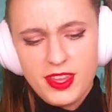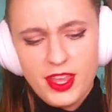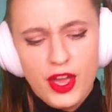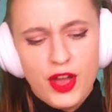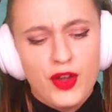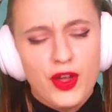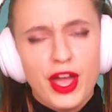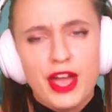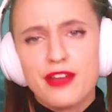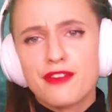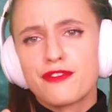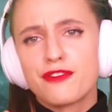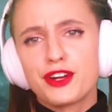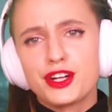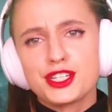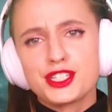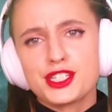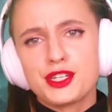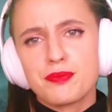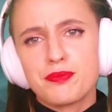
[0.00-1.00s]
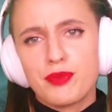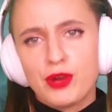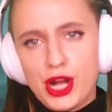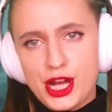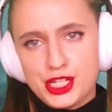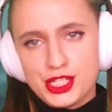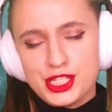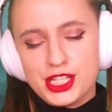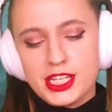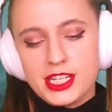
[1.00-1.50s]
Okay, first
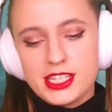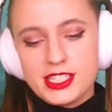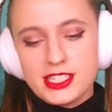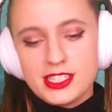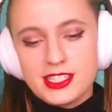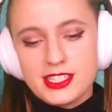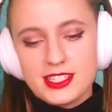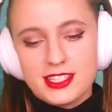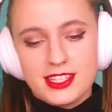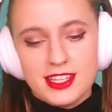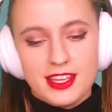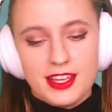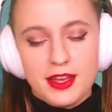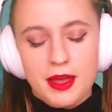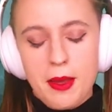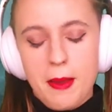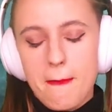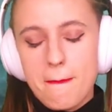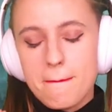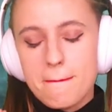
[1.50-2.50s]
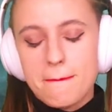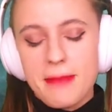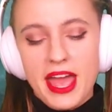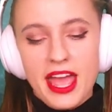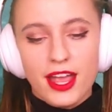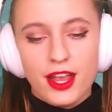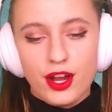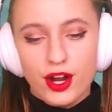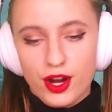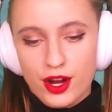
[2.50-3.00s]
impressions,
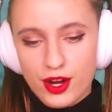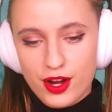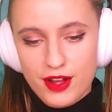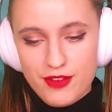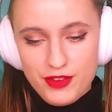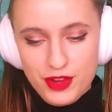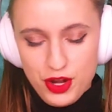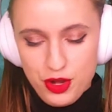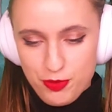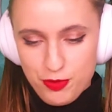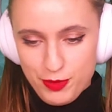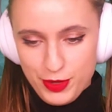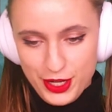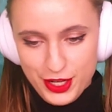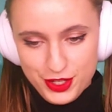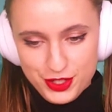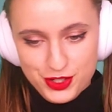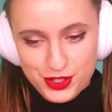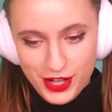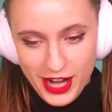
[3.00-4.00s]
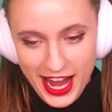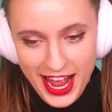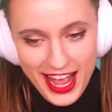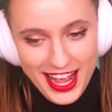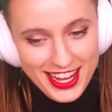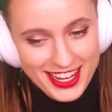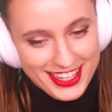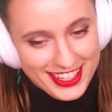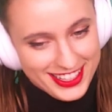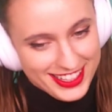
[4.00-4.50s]
banger of an opening
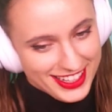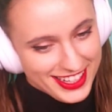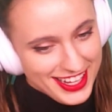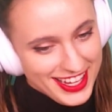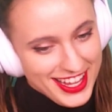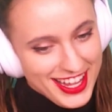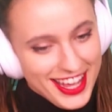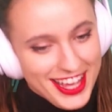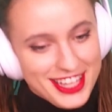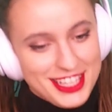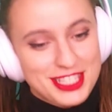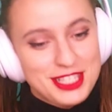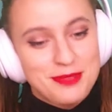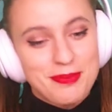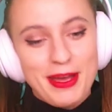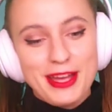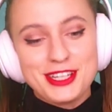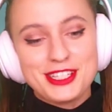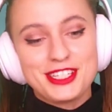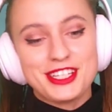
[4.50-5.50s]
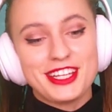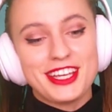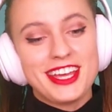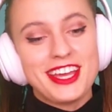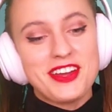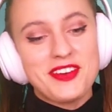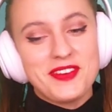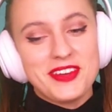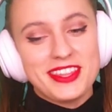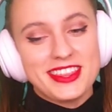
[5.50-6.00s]
track,
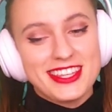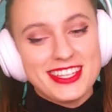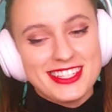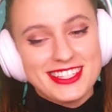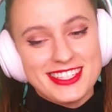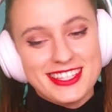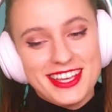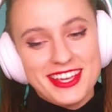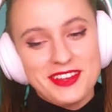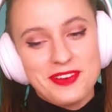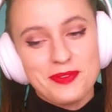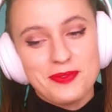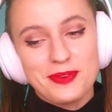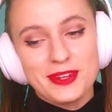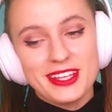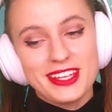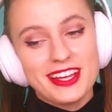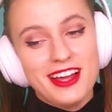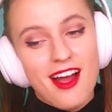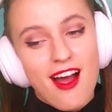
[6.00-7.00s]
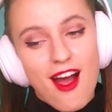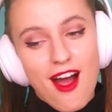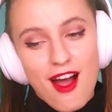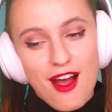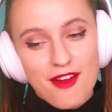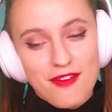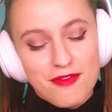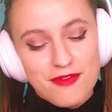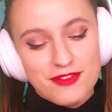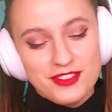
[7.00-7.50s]
especially with this like really
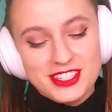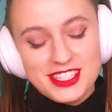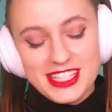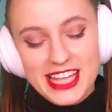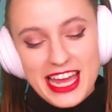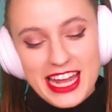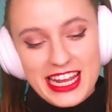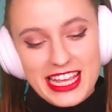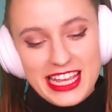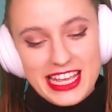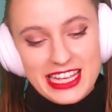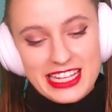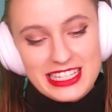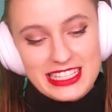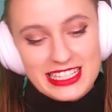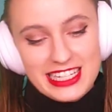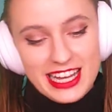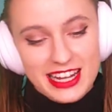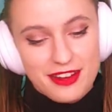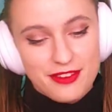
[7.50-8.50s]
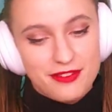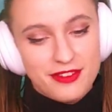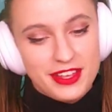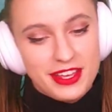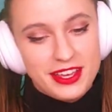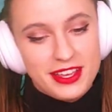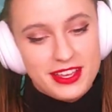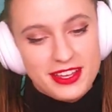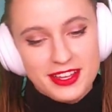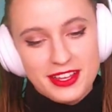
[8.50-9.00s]
offsetting kind of
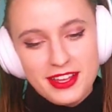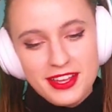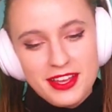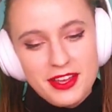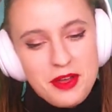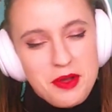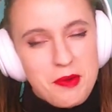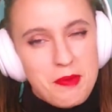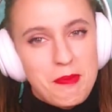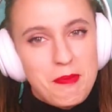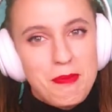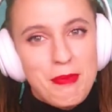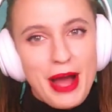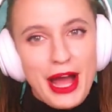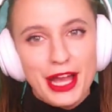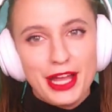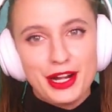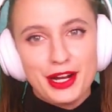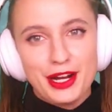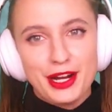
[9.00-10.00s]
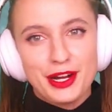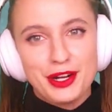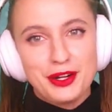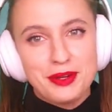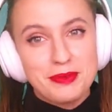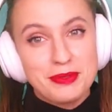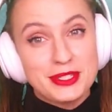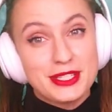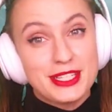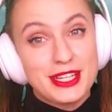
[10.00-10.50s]
like minor, it
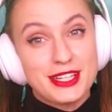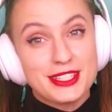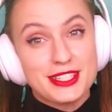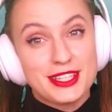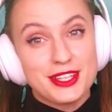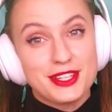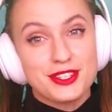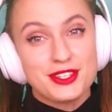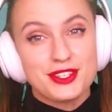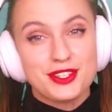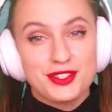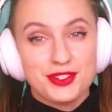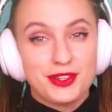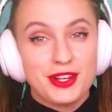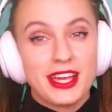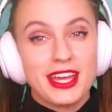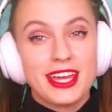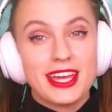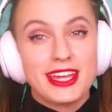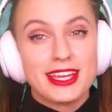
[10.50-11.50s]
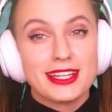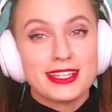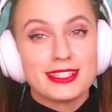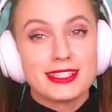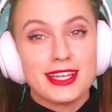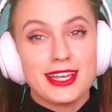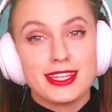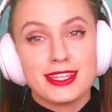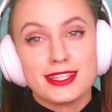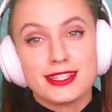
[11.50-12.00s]
almost sounds like strings,
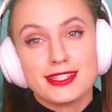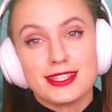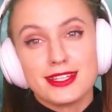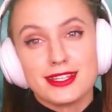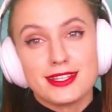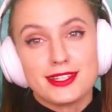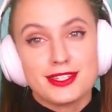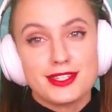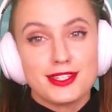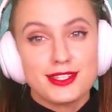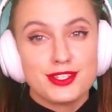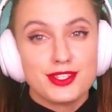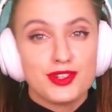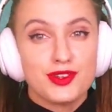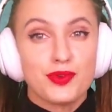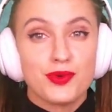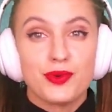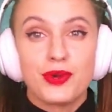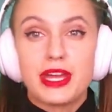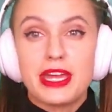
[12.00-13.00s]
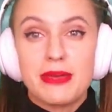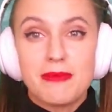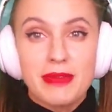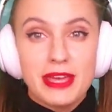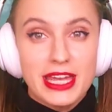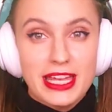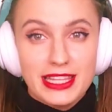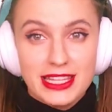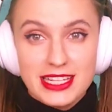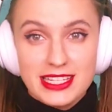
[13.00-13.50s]
and this like
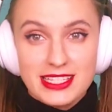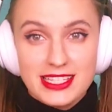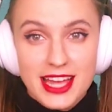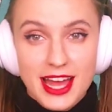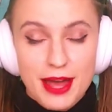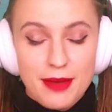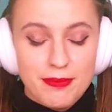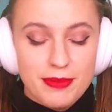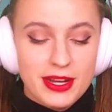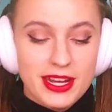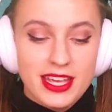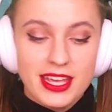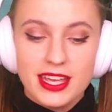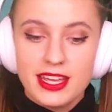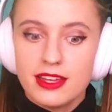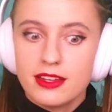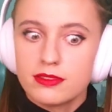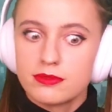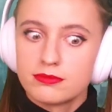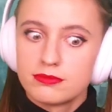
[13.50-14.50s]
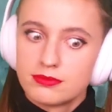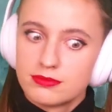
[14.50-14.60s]
screaming that's happening.